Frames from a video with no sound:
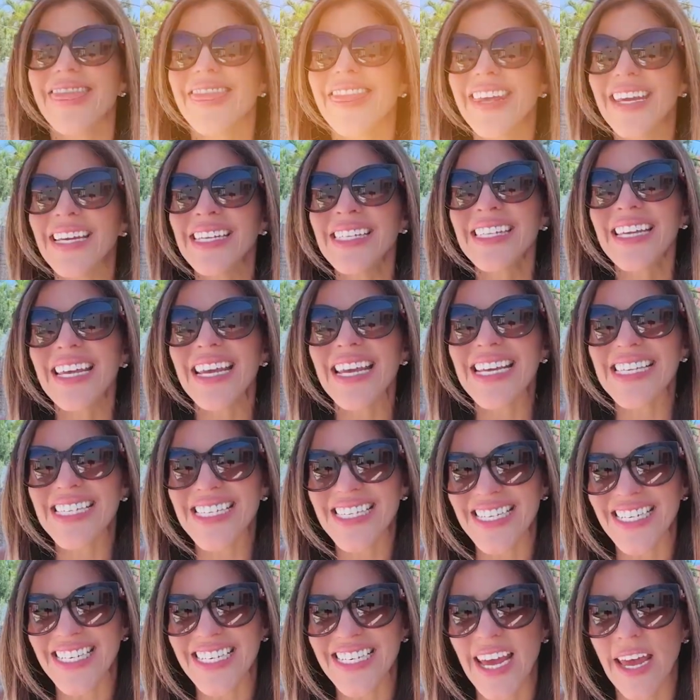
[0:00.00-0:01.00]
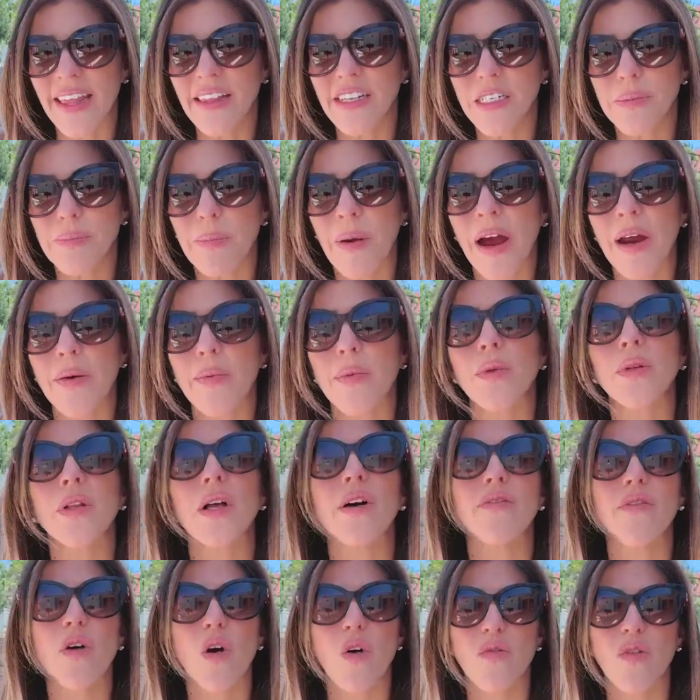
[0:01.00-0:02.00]
This is the death spiral
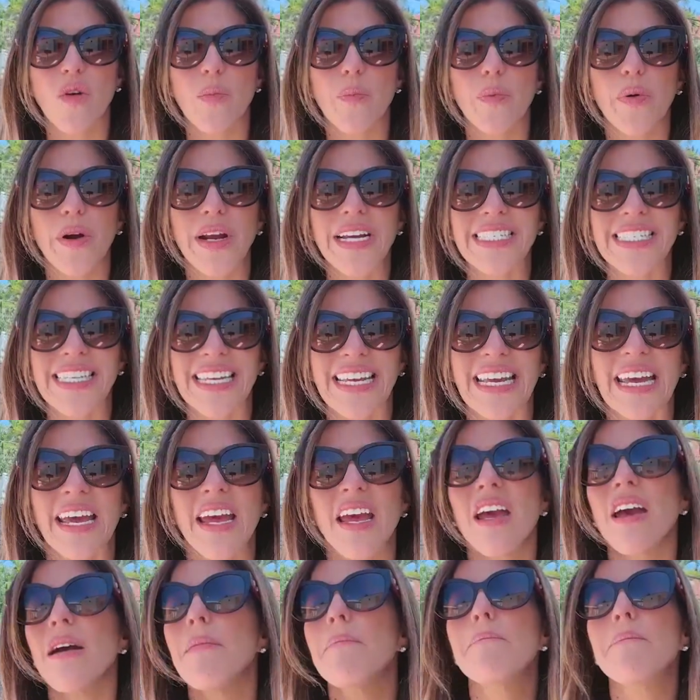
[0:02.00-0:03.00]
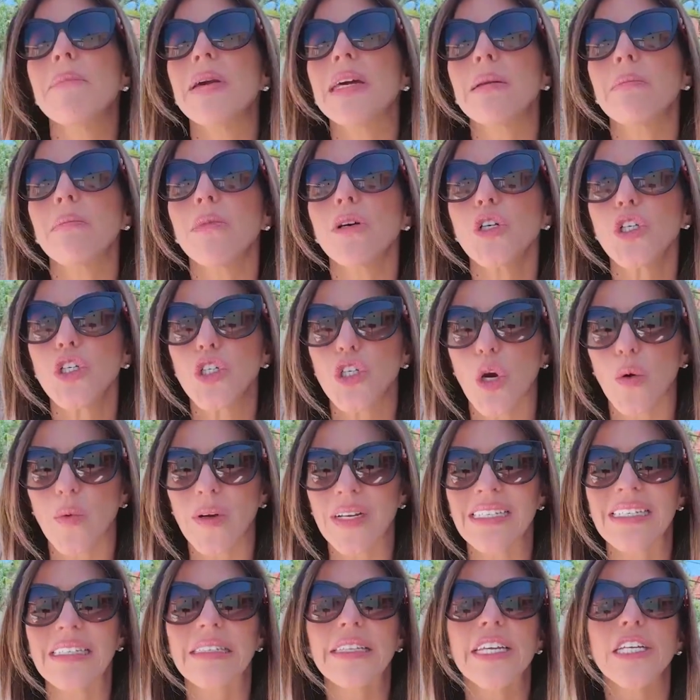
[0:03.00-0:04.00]
of overpricing. Minimal
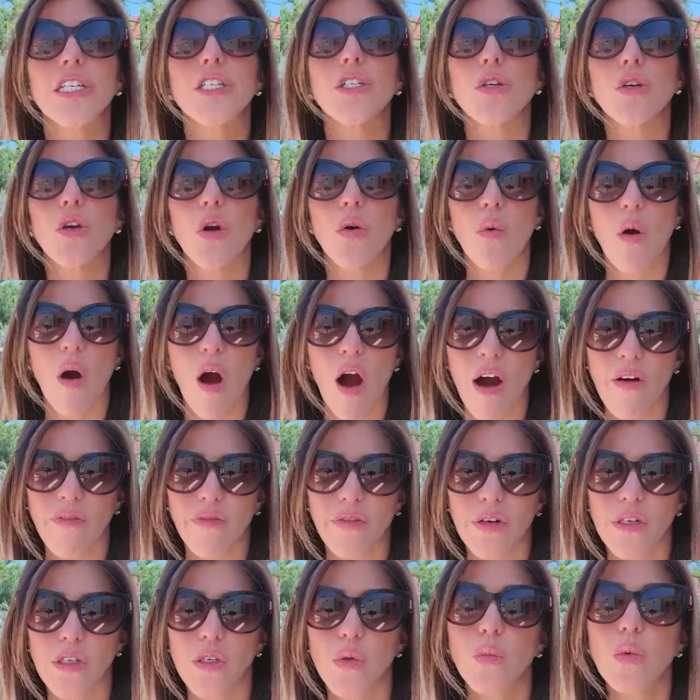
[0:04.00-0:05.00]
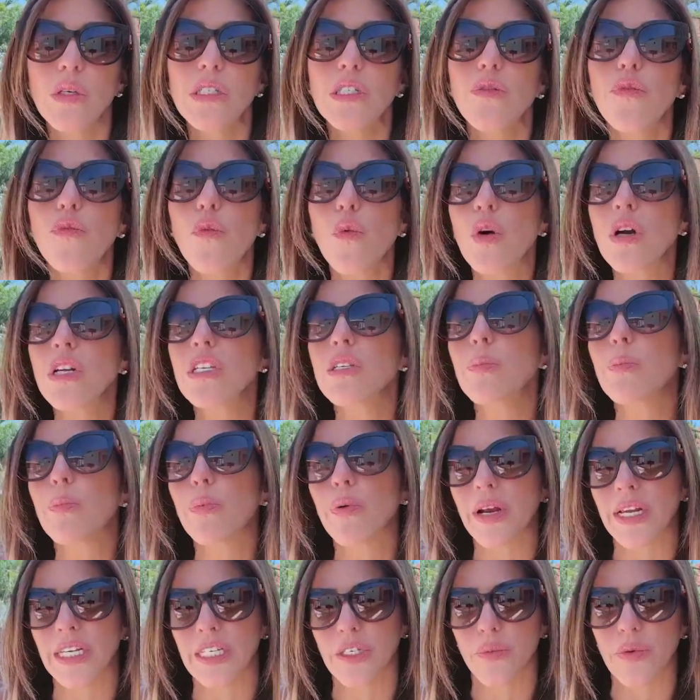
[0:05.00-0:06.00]
showings lead to no offers, which force
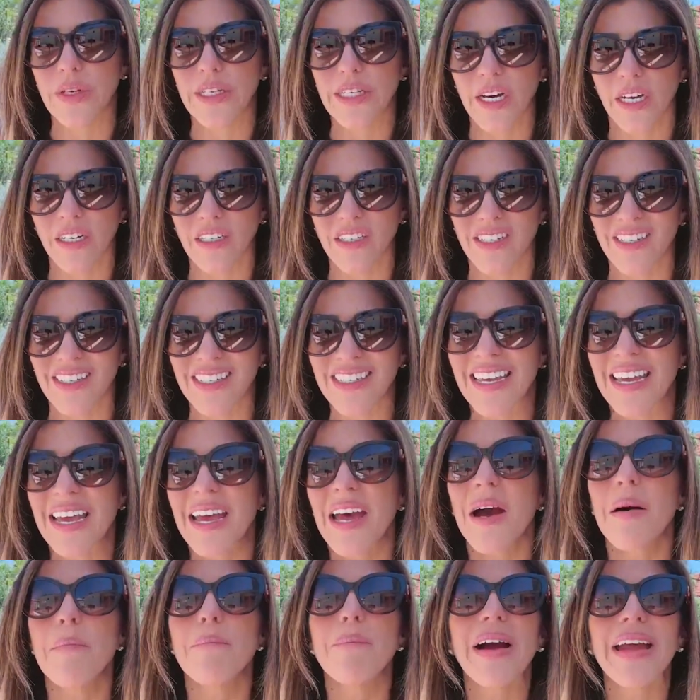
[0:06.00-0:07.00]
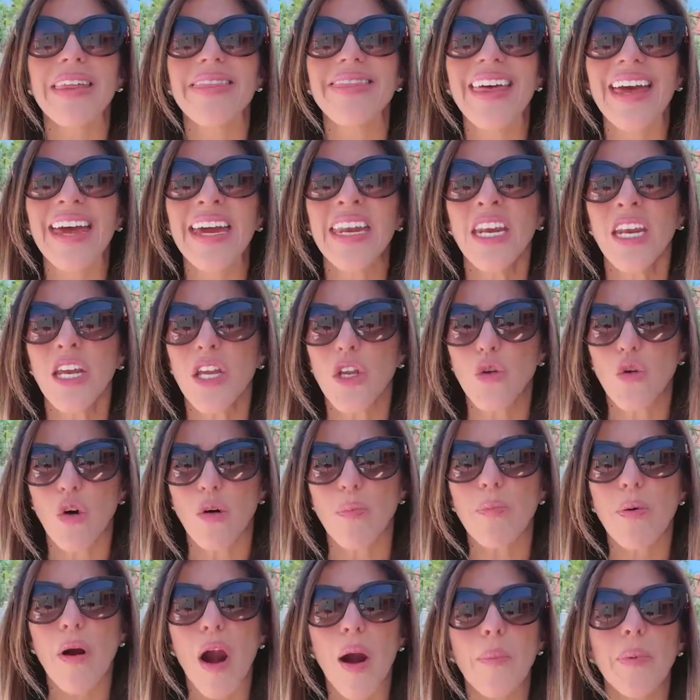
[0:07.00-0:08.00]
price reductions. By then,
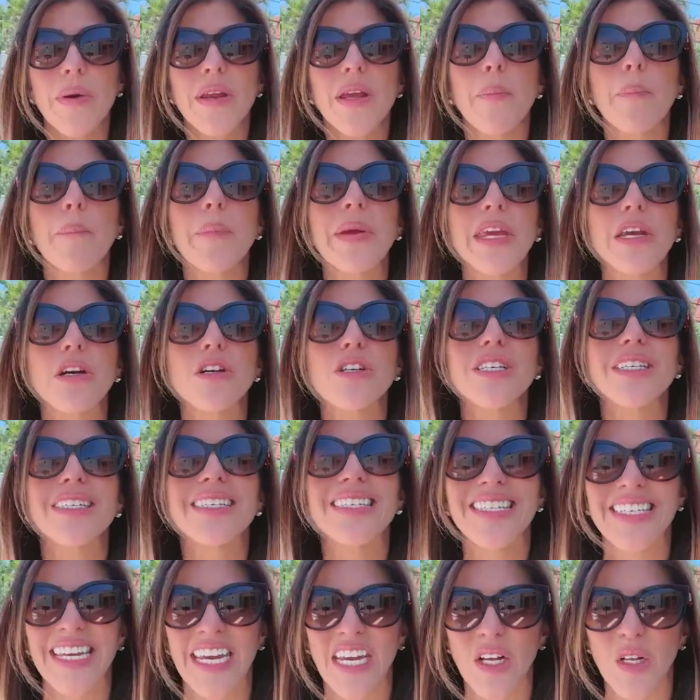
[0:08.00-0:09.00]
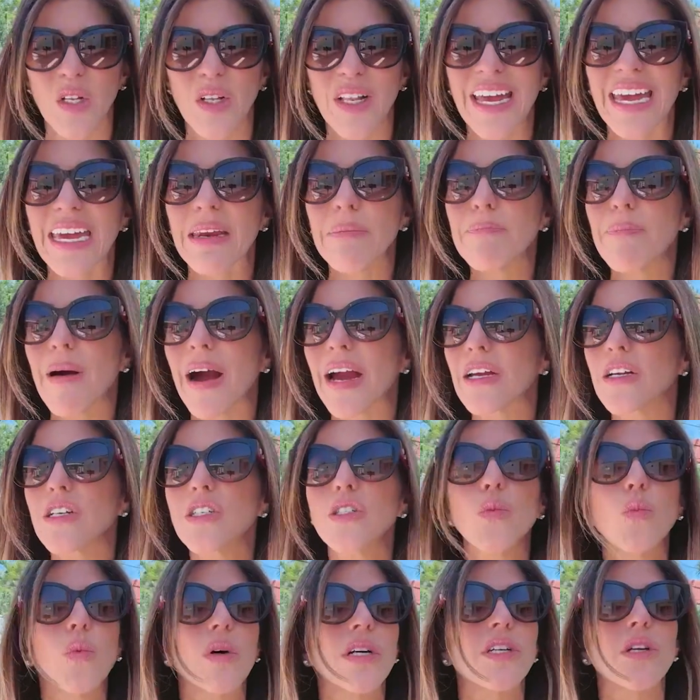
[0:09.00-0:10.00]
your property appears stale and
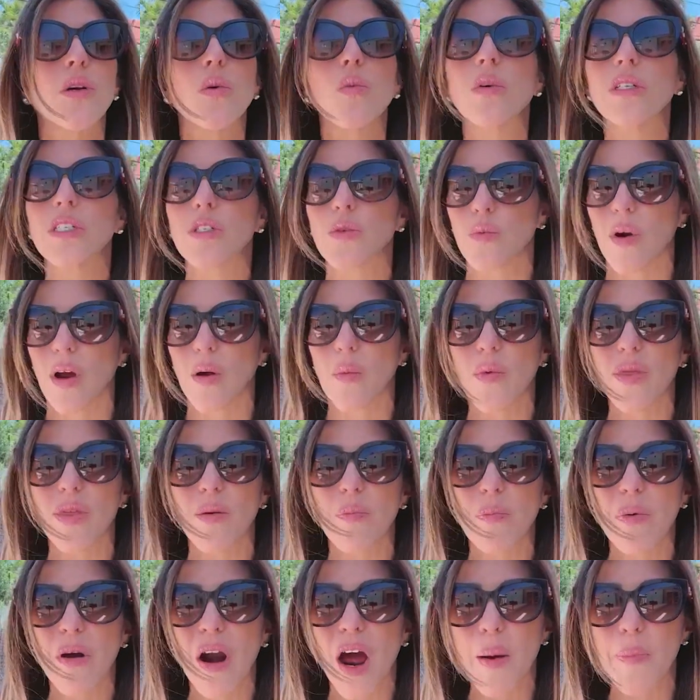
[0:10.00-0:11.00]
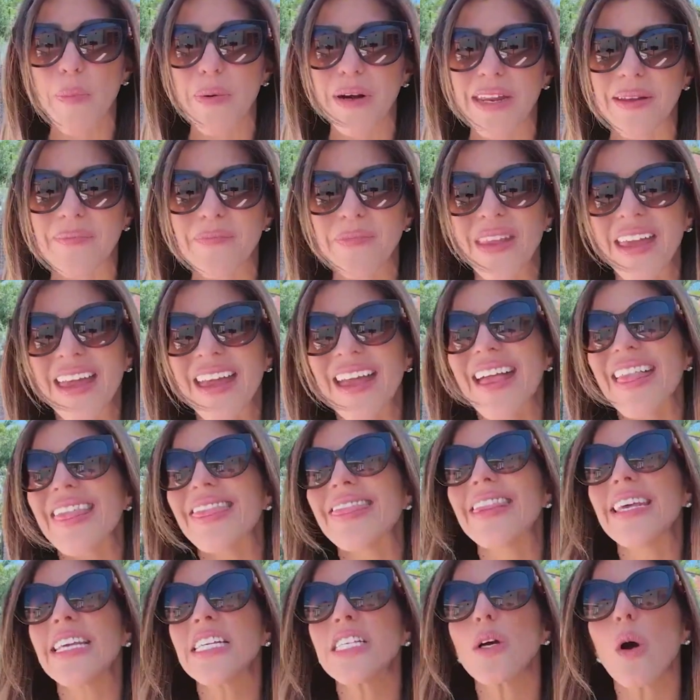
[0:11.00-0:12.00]
buyers wonder what's wrong with the property.
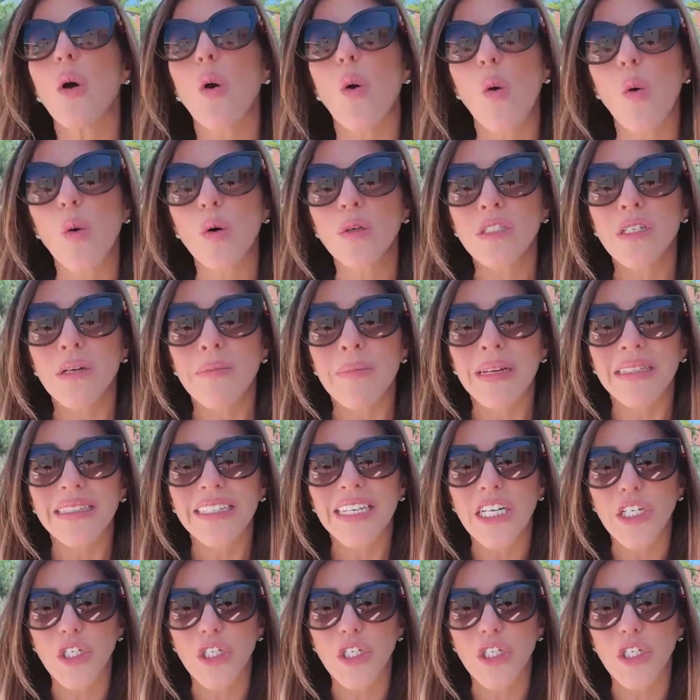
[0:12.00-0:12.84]
This ultimately